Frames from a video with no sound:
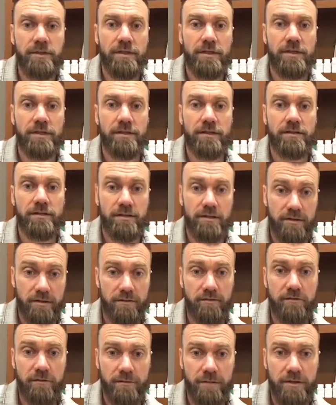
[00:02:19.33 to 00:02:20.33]
and
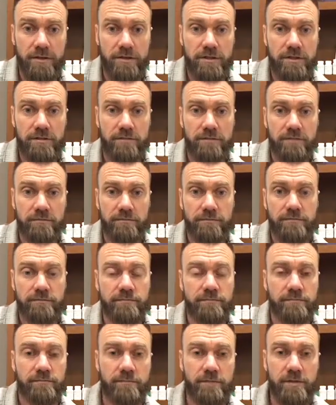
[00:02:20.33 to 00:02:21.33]
inflammation
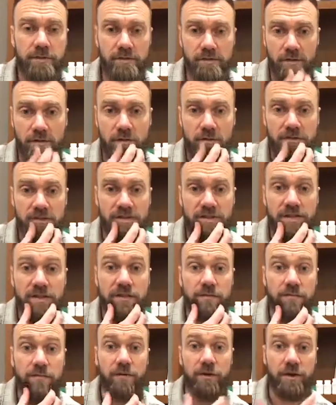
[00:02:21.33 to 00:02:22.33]
is always the
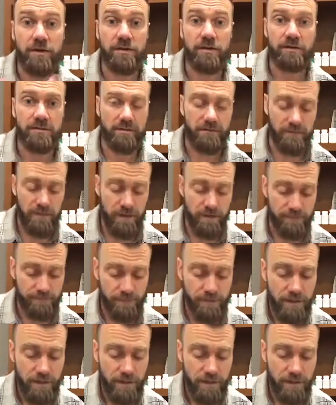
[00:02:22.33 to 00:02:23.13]
end product of that.